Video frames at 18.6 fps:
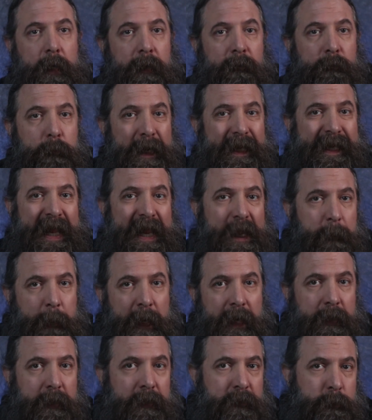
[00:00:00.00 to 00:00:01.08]
If my
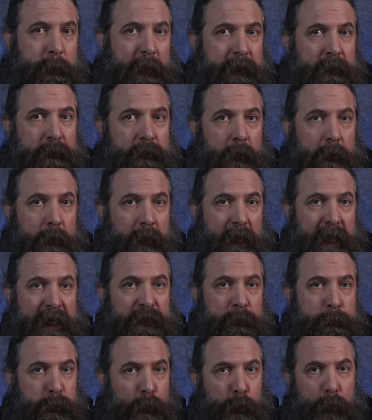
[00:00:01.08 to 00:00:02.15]
campaign is based on
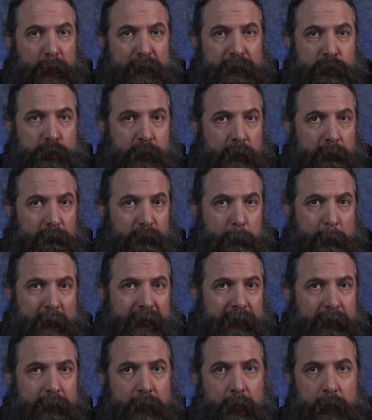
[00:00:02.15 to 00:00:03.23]
exploration of a
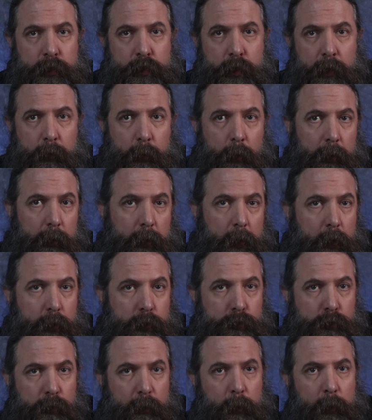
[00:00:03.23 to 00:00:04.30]
mega dungeon or a
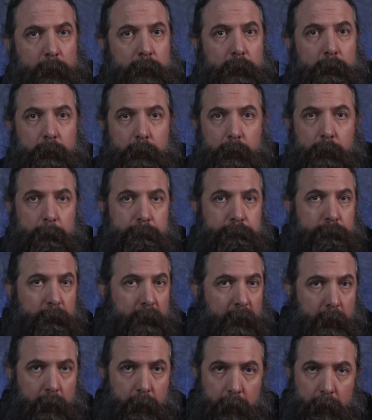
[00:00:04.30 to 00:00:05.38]
large ruin,
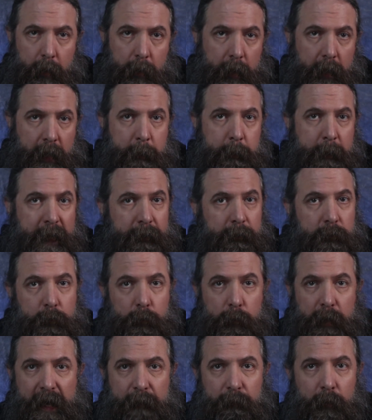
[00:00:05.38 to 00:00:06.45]
I make
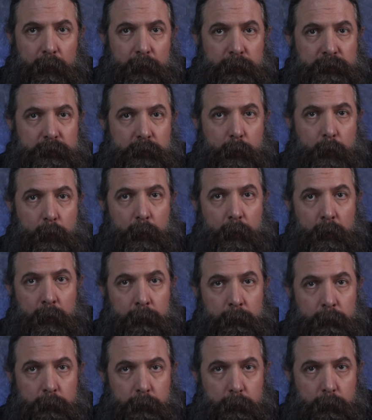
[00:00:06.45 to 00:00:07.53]
new levels
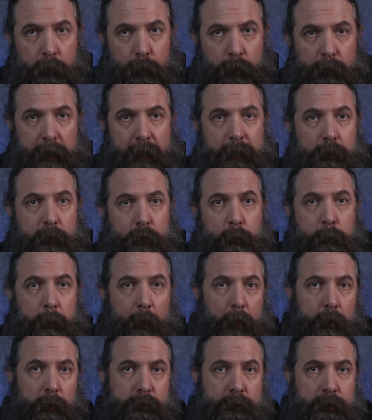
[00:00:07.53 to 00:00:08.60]
or create new
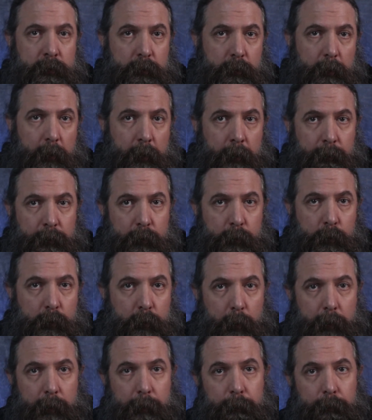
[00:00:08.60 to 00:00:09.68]
parts of the
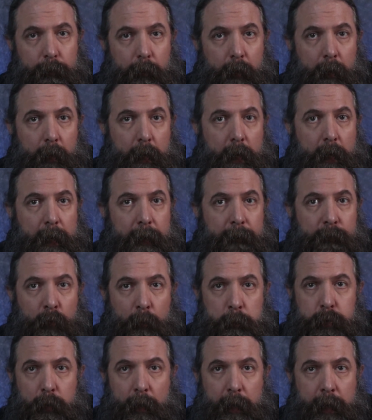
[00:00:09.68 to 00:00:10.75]
ruin. If
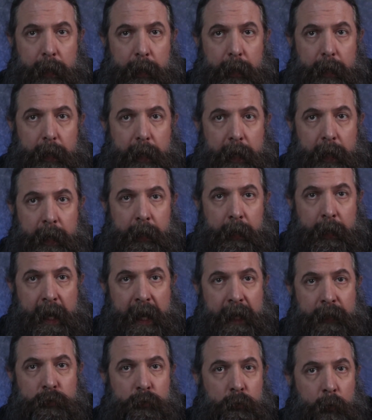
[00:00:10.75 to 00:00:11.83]
we're playing a
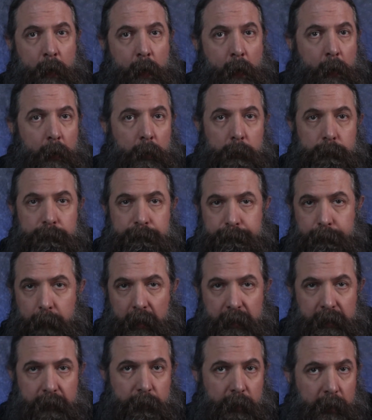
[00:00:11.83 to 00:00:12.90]
hex crawl,
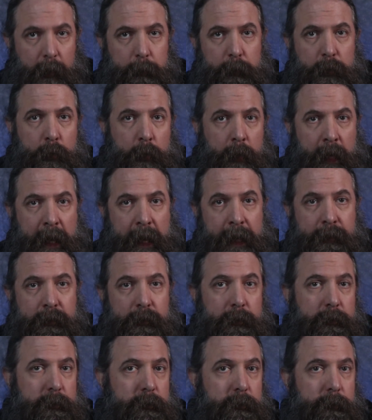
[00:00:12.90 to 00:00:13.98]
I develop new
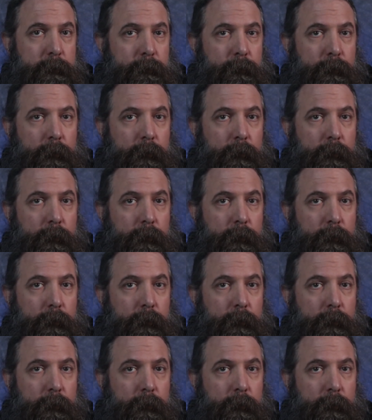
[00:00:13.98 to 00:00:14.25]
hexes.